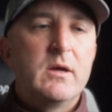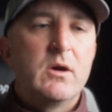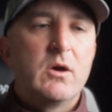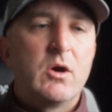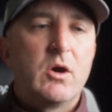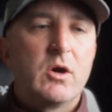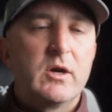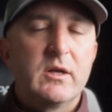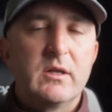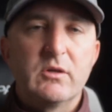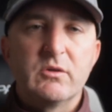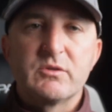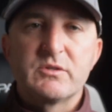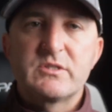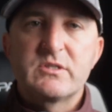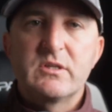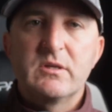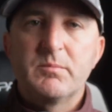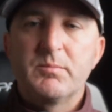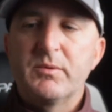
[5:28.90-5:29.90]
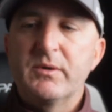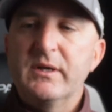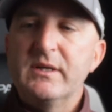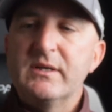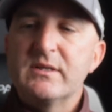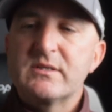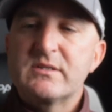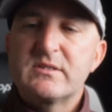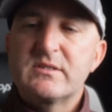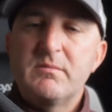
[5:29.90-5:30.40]
are a little slippery,
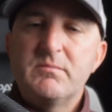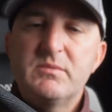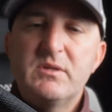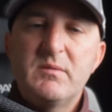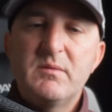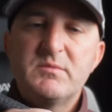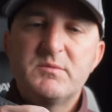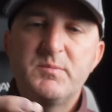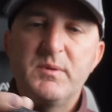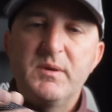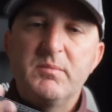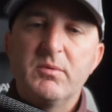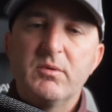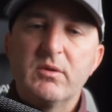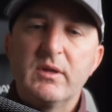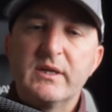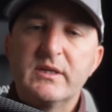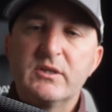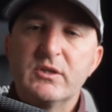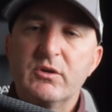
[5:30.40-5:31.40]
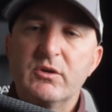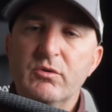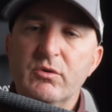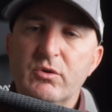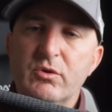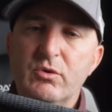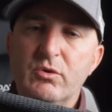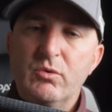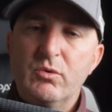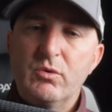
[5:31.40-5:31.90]
sometimes people like to go to
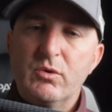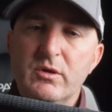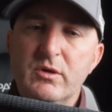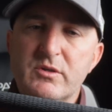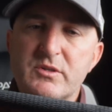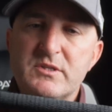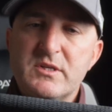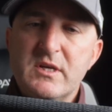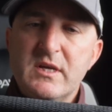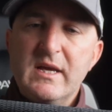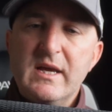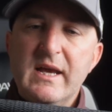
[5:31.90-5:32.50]
cords,